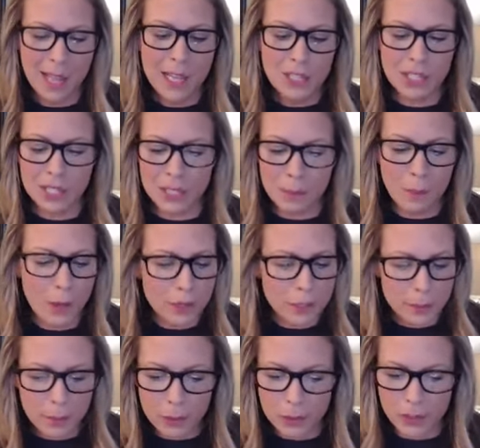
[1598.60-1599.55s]
She's a
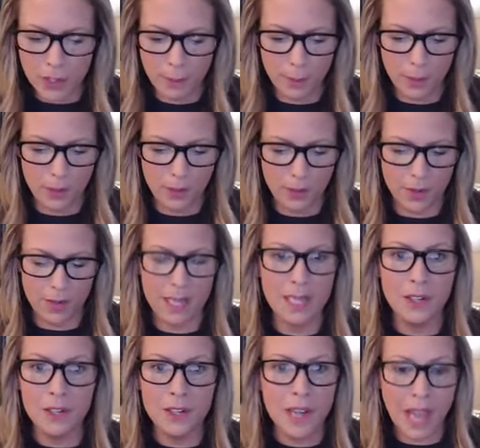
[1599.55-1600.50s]
multiple trip earner,
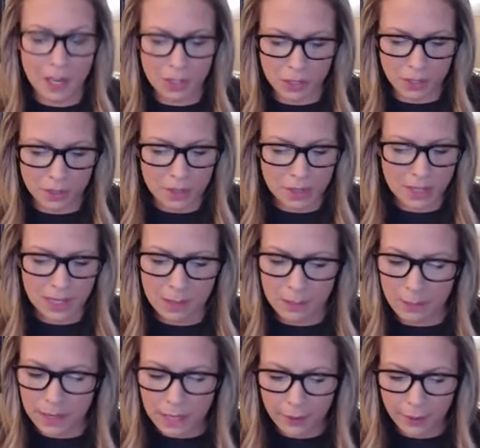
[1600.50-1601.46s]
international
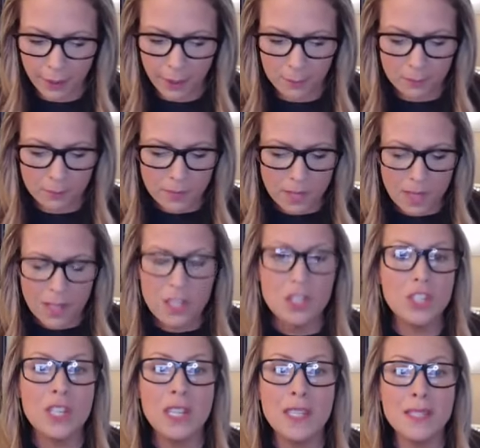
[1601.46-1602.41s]
team leader.
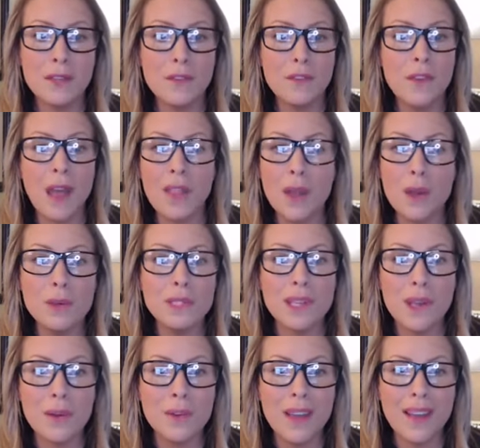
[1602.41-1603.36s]
She is a fellow
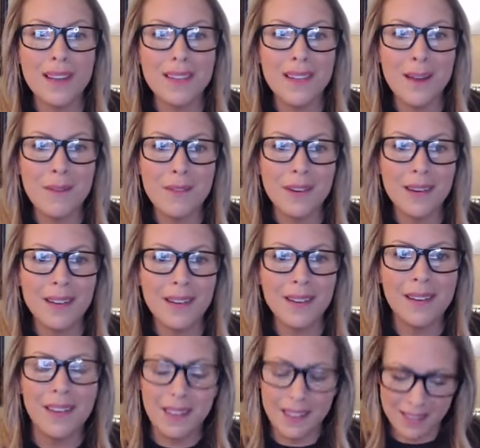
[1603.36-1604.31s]
donut lover
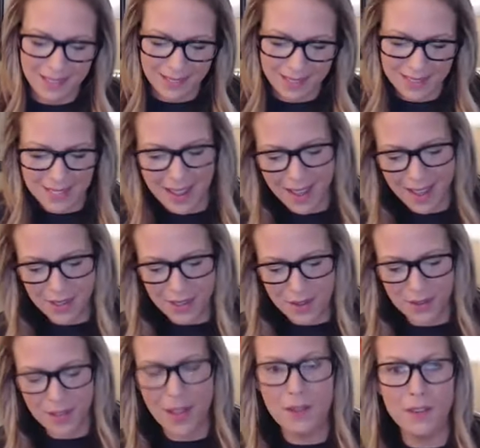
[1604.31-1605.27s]

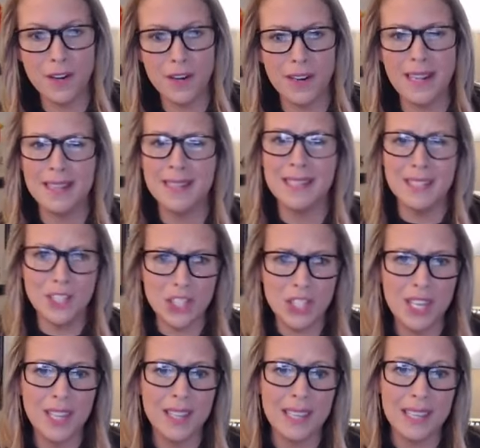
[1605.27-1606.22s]
taco lover, and this
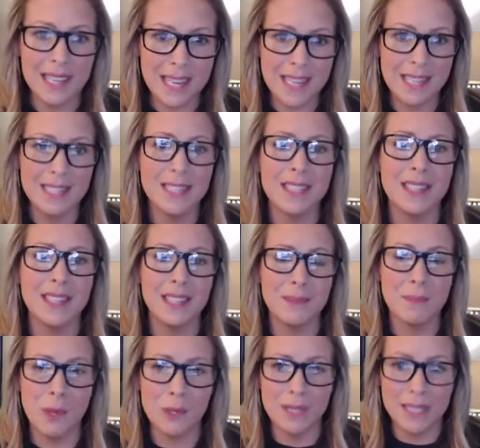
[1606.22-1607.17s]
chick eats the
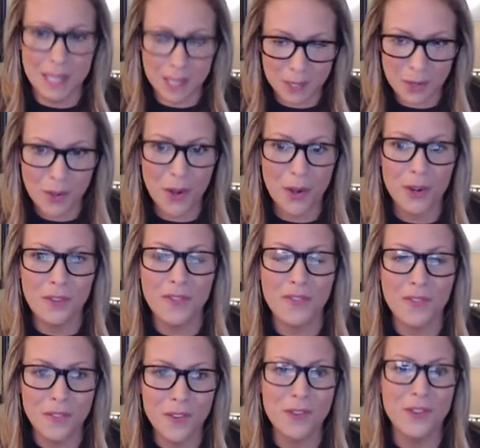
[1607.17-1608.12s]
most kindergarten
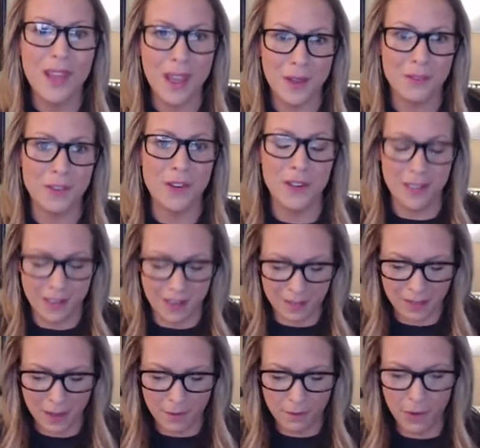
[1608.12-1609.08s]
food ever, and I
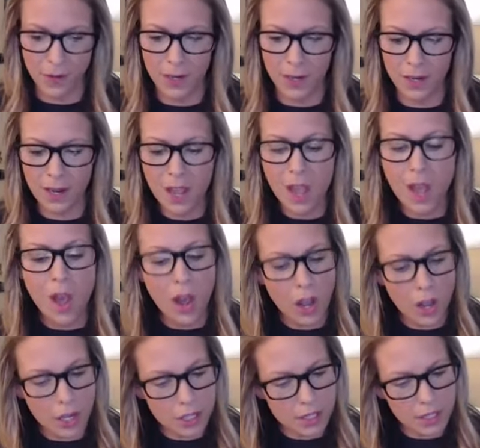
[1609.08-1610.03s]
love her.
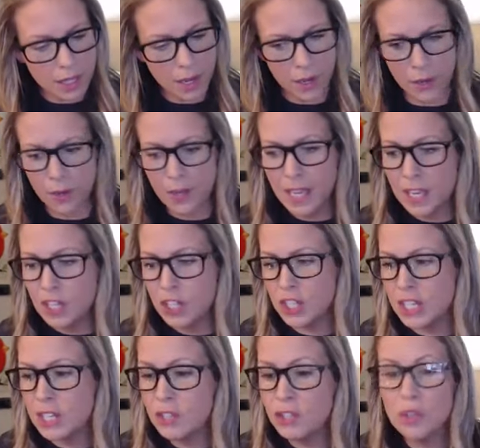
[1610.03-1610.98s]
Also,
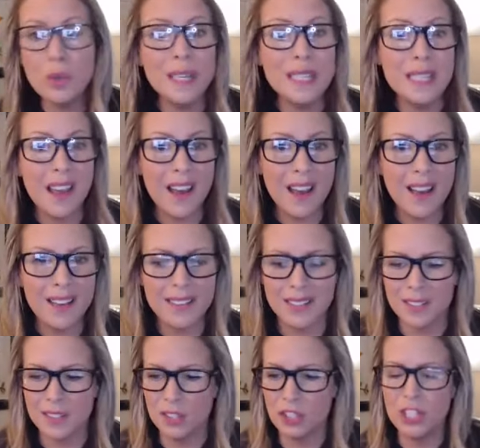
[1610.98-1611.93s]
she enjoys
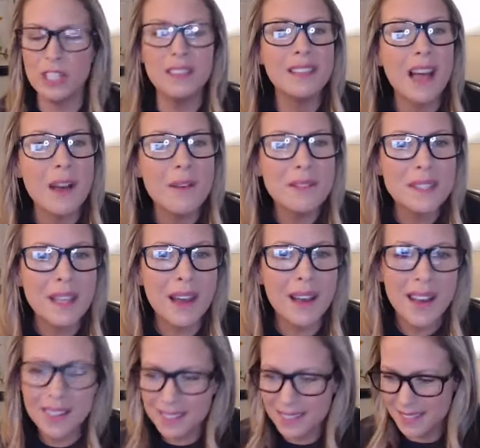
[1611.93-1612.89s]
hugs. She loves
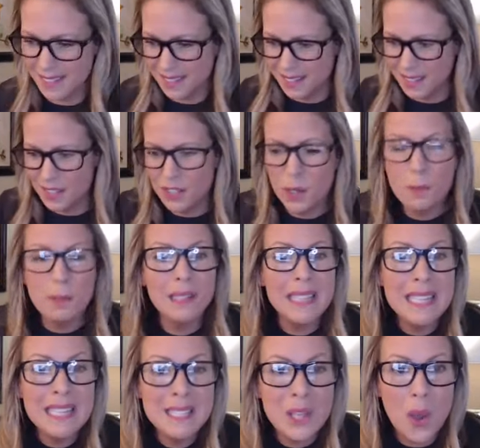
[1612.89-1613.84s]
hugs. So
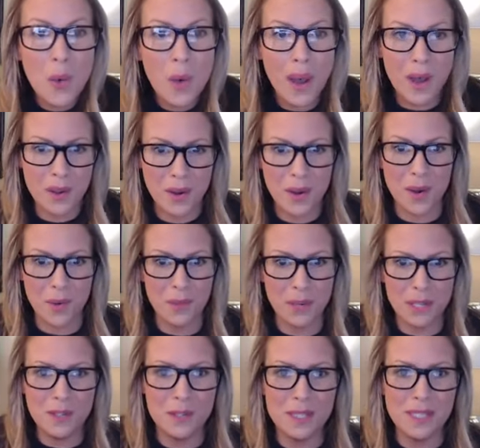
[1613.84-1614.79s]
please go hug her
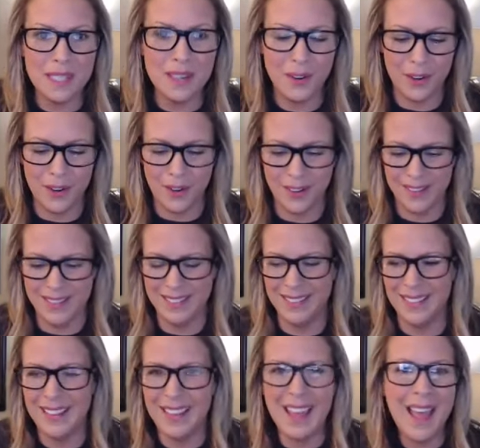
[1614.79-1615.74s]
when you see her.
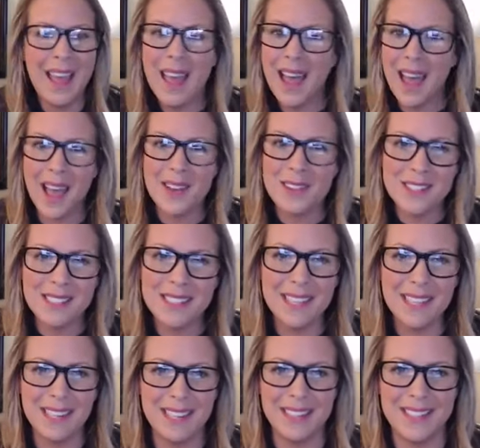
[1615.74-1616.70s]
I'm just
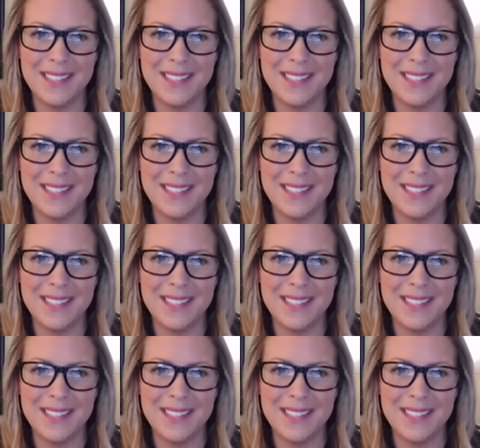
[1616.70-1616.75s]
kidding.